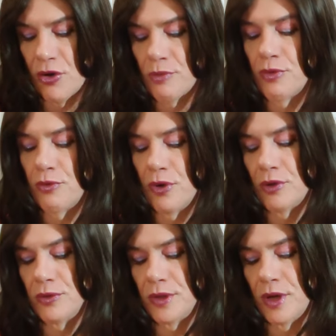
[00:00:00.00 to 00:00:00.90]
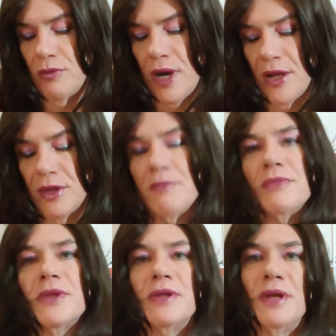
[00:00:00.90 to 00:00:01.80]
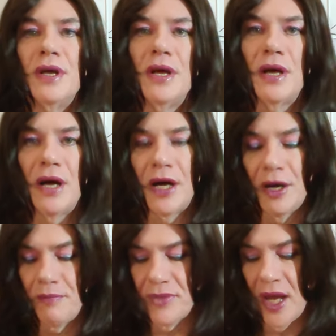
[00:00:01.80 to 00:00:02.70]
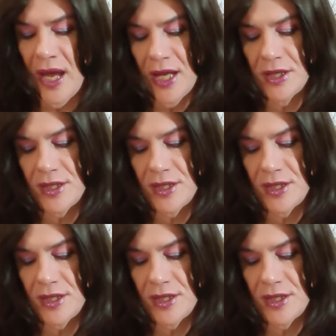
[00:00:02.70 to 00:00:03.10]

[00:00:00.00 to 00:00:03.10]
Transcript: this horrible world around them.